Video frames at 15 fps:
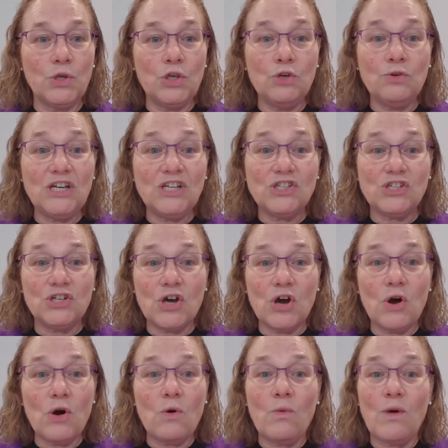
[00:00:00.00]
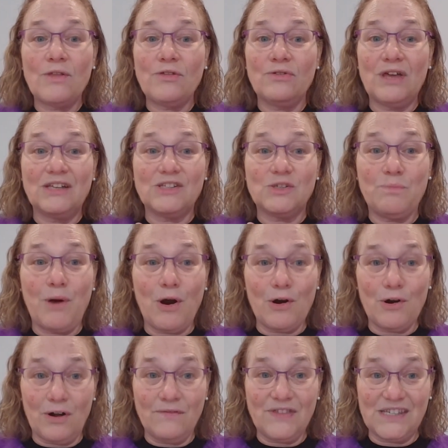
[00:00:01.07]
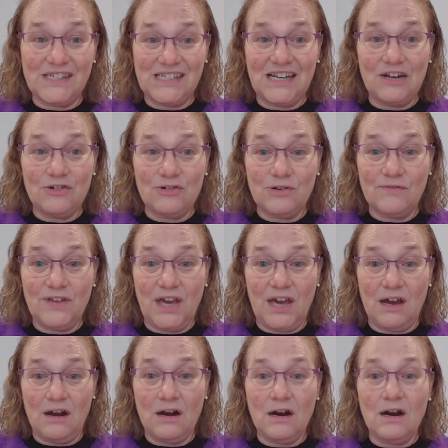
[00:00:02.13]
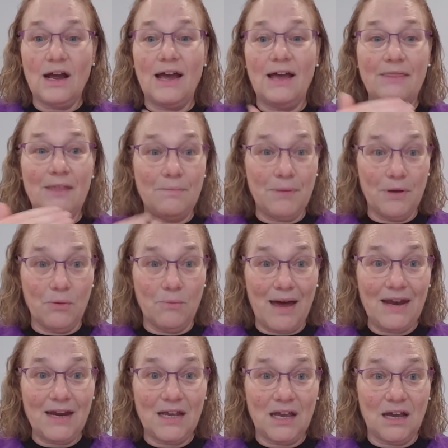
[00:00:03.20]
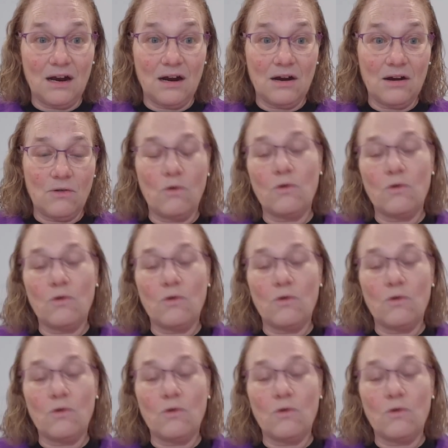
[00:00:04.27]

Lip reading: you need to know whether that's part of the standard of care and they bill Medicare